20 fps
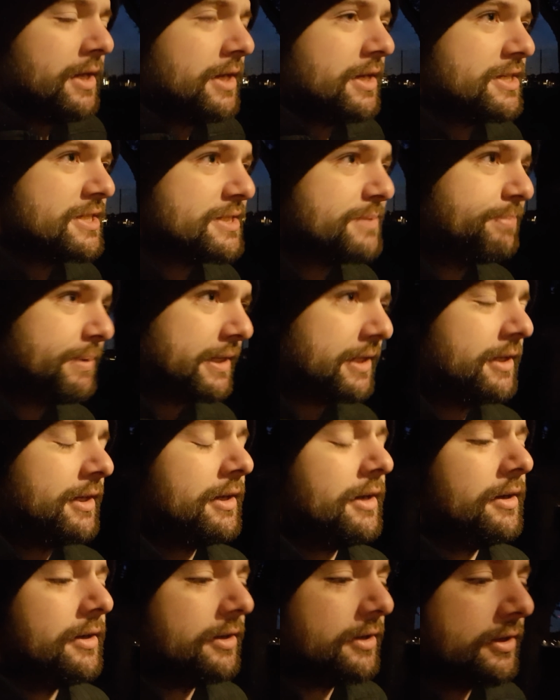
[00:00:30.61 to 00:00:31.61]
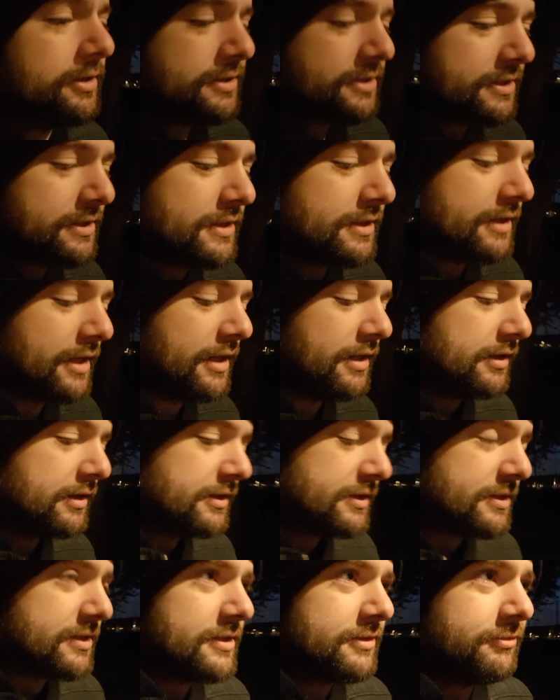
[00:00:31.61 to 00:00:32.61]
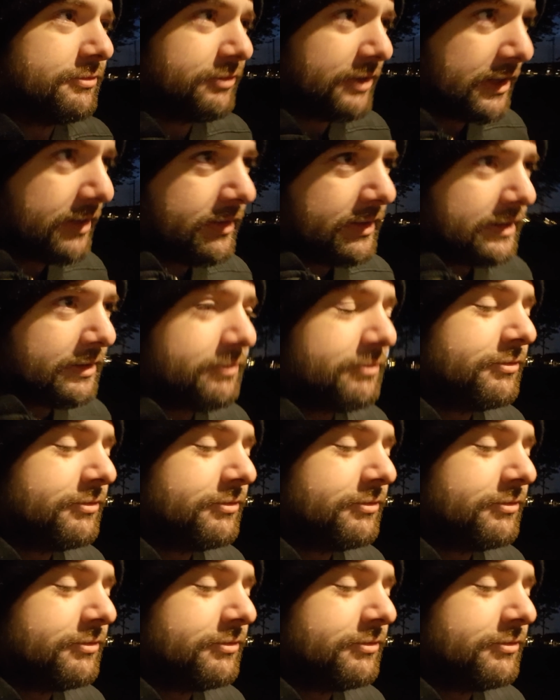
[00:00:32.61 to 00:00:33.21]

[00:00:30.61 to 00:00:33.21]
is because it is very,